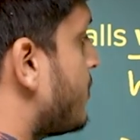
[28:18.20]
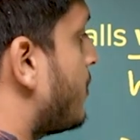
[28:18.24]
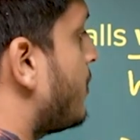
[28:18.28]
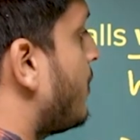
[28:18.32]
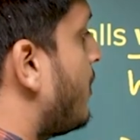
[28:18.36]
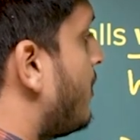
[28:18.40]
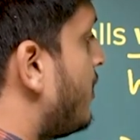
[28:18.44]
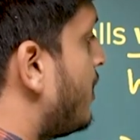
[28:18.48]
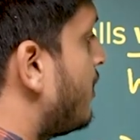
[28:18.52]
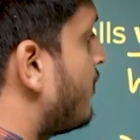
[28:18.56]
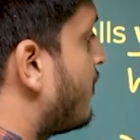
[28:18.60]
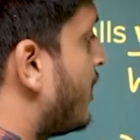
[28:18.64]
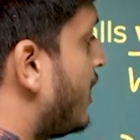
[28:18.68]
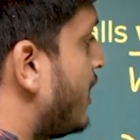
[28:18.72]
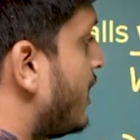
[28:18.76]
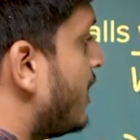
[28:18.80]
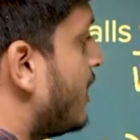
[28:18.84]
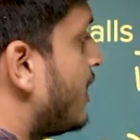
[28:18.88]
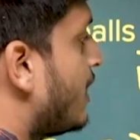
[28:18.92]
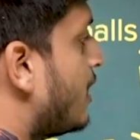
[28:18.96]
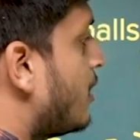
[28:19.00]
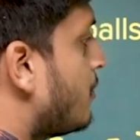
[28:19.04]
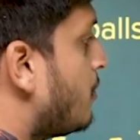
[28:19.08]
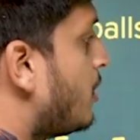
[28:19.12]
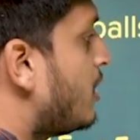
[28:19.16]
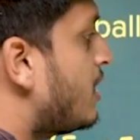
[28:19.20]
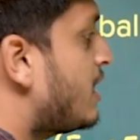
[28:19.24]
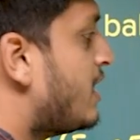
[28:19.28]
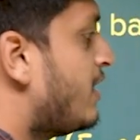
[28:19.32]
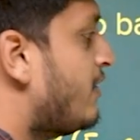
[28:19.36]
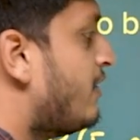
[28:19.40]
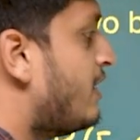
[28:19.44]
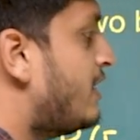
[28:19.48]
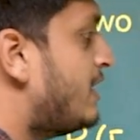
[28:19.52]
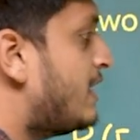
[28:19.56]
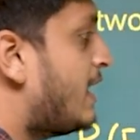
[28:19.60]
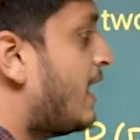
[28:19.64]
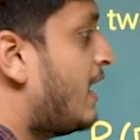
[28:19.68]
probability of getting a red ball
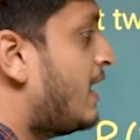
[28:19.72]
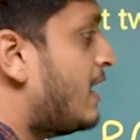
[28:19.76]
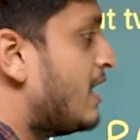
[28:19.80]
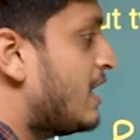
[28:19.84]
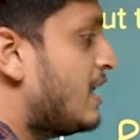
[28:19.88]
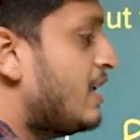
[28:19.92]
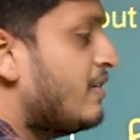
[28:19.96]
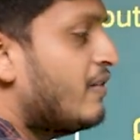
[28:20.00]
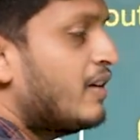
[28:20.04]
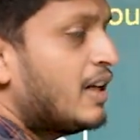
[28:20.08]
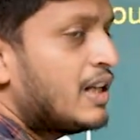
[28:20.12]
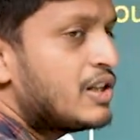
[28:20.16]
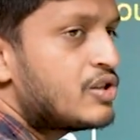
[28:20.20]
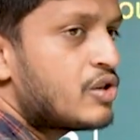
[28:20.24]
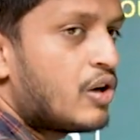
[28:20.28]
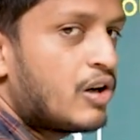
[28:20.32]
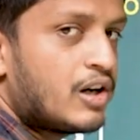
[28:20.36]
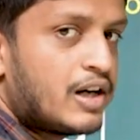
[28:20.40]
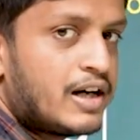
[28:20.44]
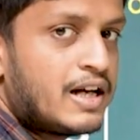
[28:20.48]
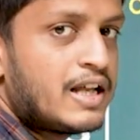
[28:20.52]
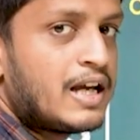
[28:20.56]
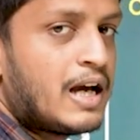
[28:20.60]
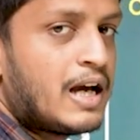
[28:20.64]
given that E1 has already